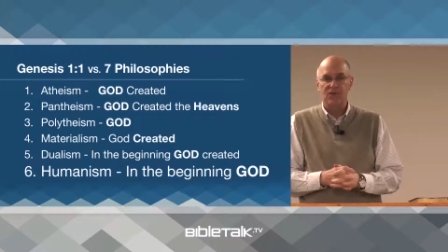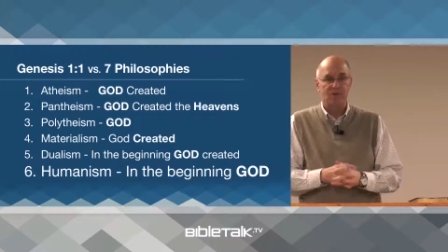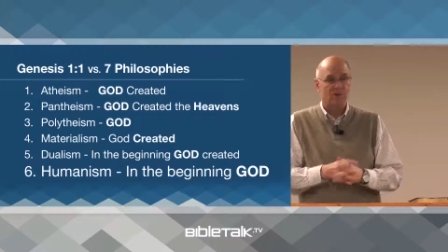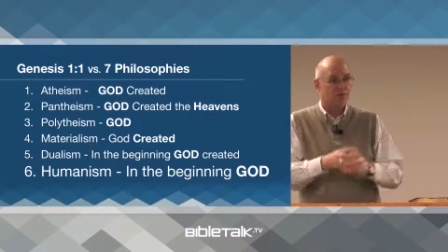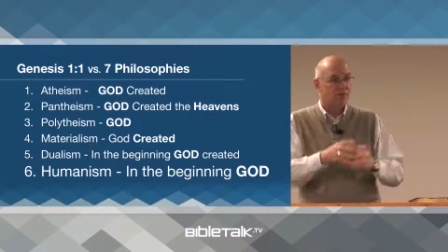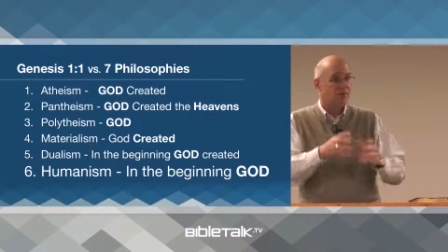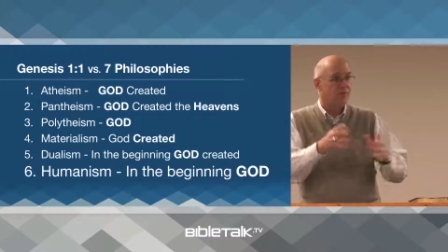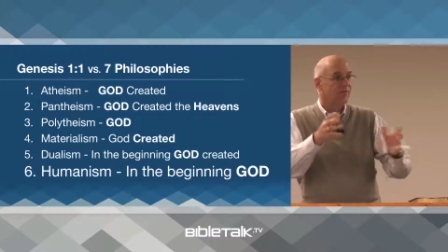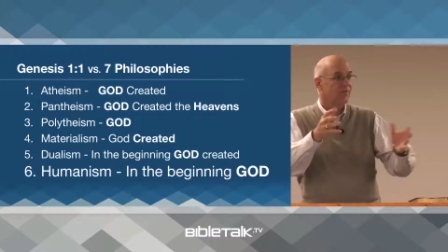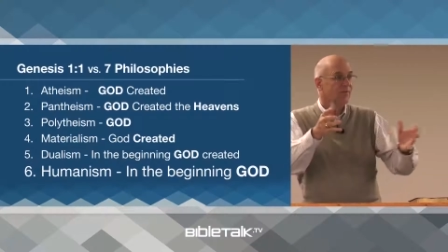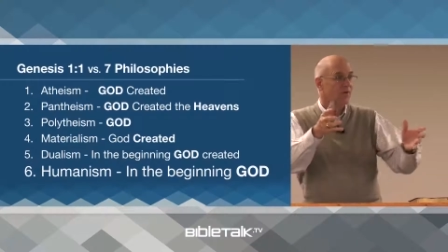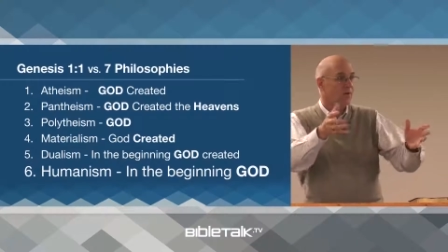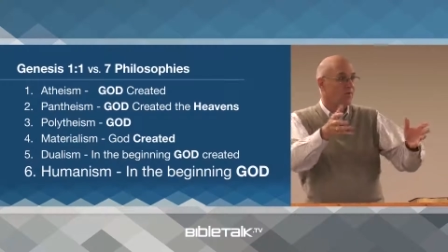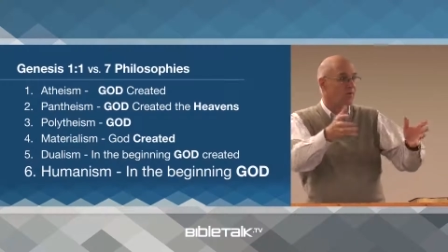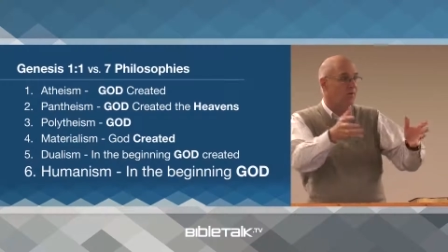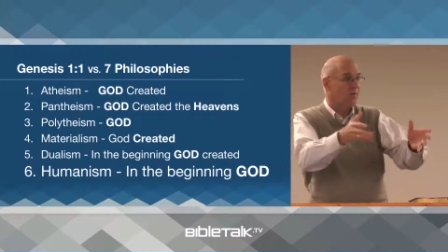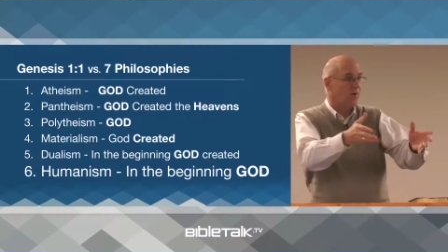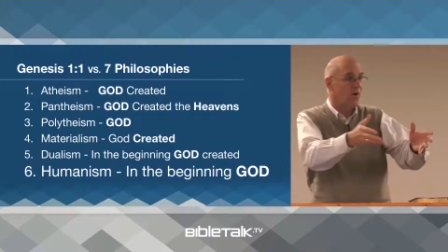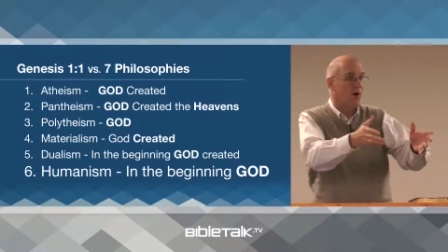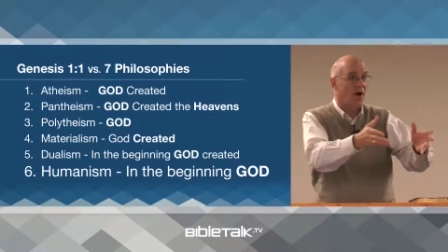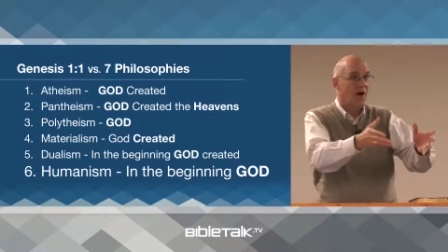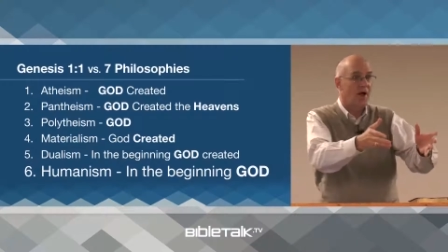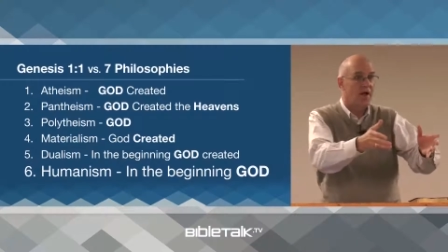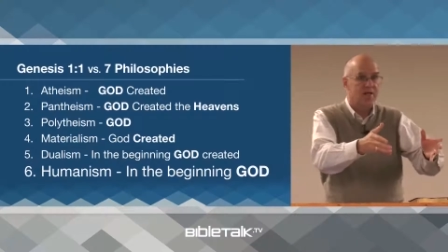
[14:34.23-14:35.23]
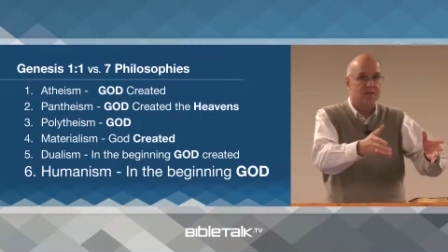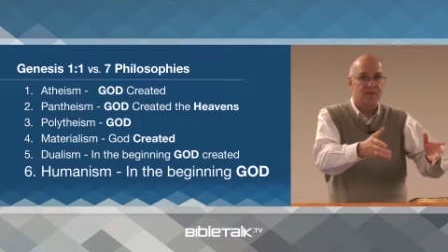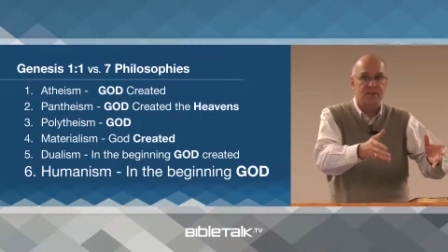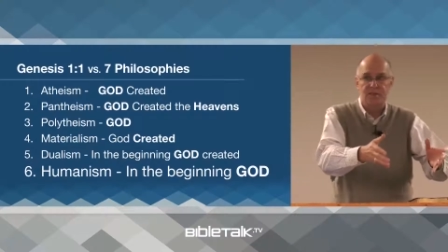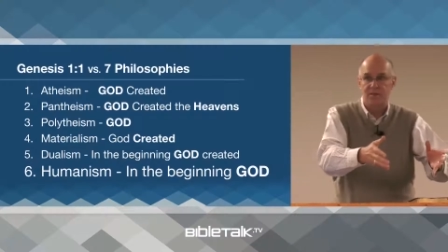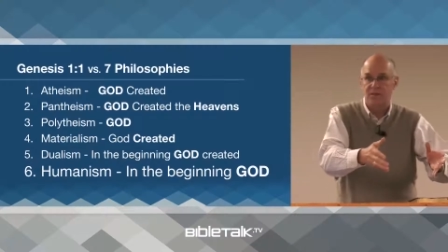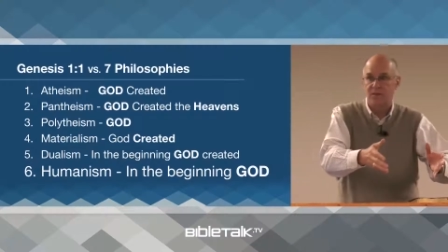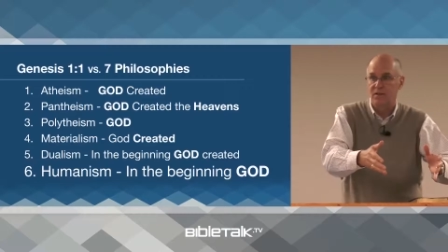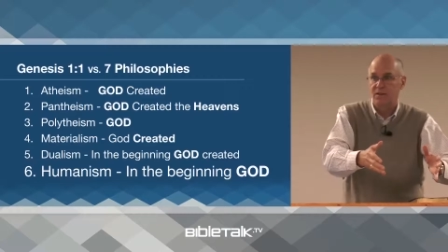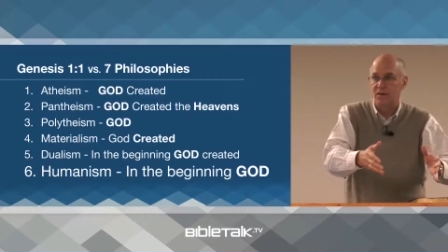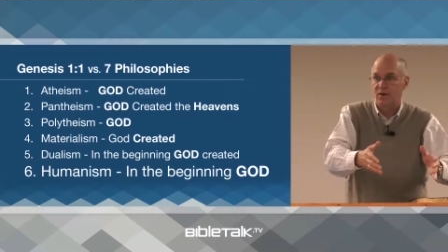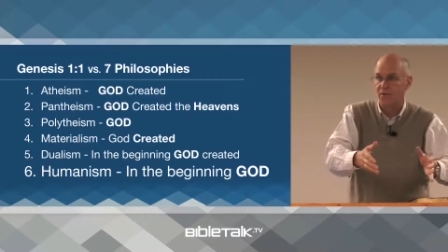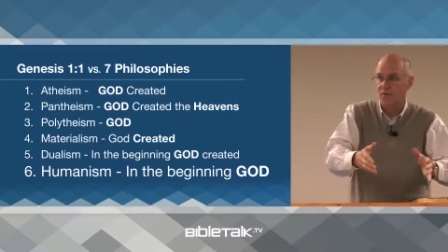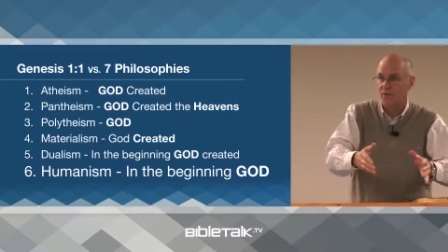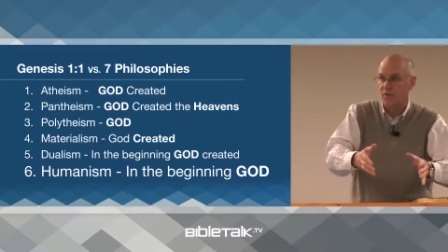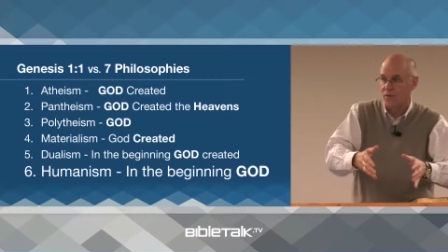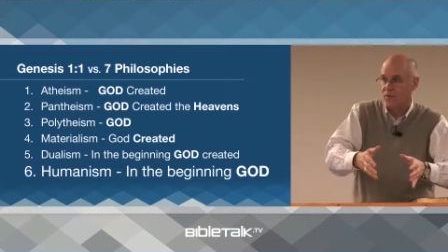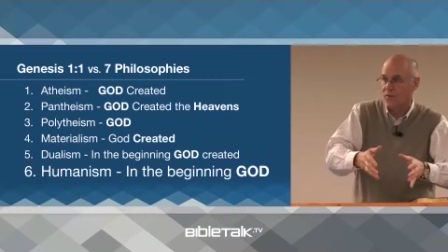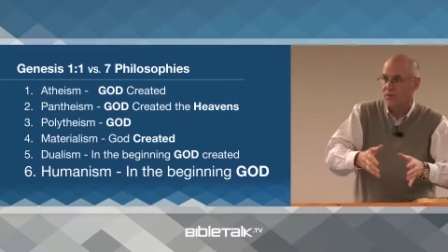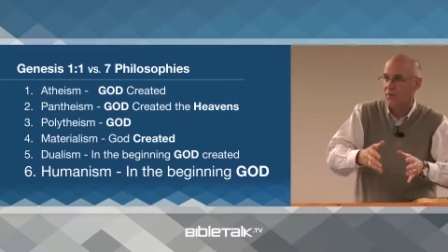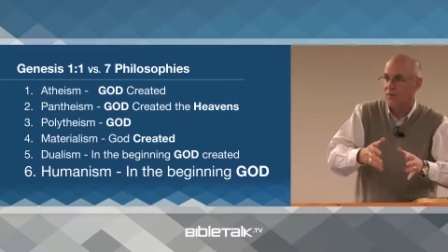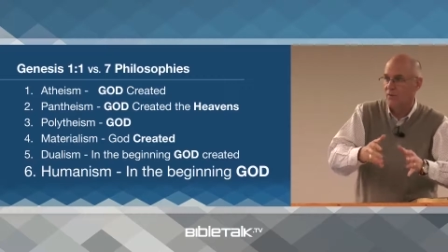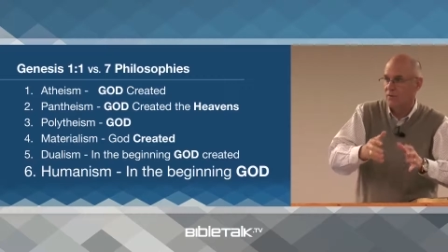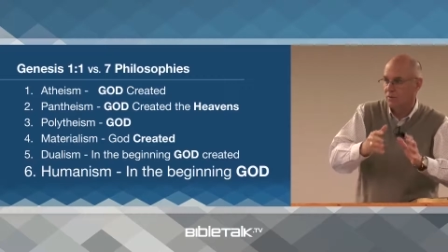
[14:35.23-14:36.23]
There's even a prize,
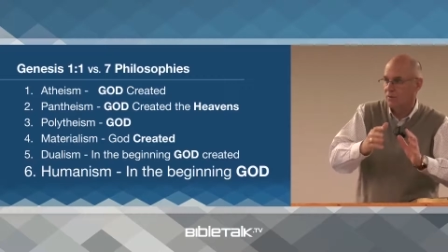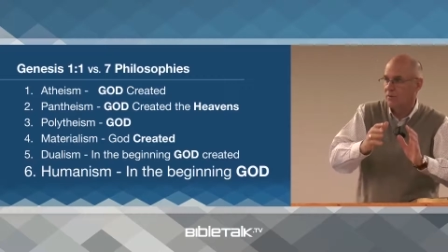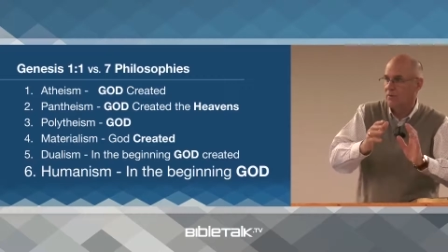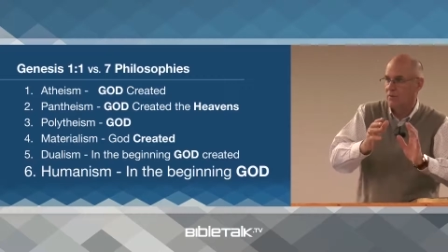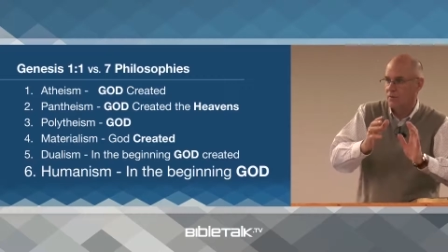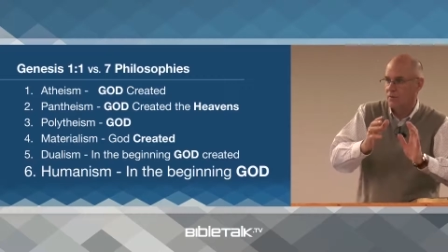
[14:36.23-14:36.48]
for the